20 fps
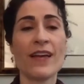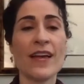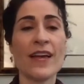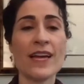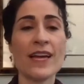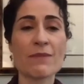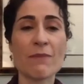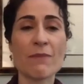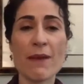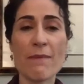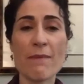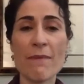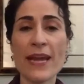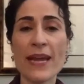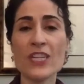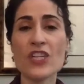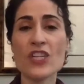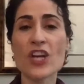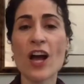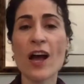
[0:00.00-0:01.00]
as my
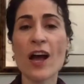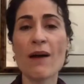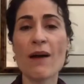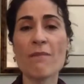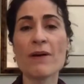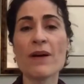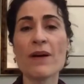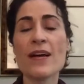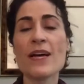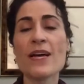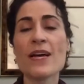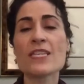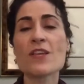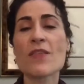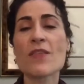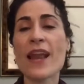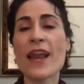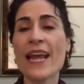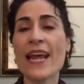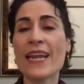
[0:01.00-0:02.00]
main job, so
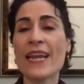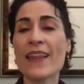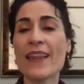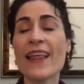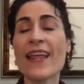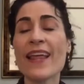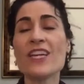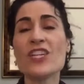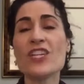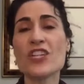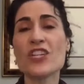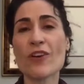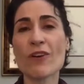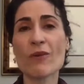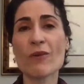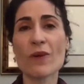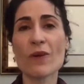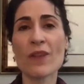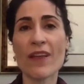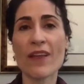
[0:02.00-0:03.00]
that I can then share
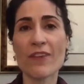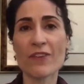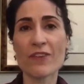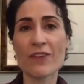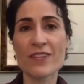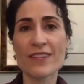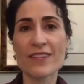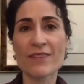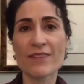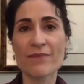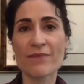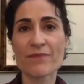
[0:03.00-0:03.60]
it with others.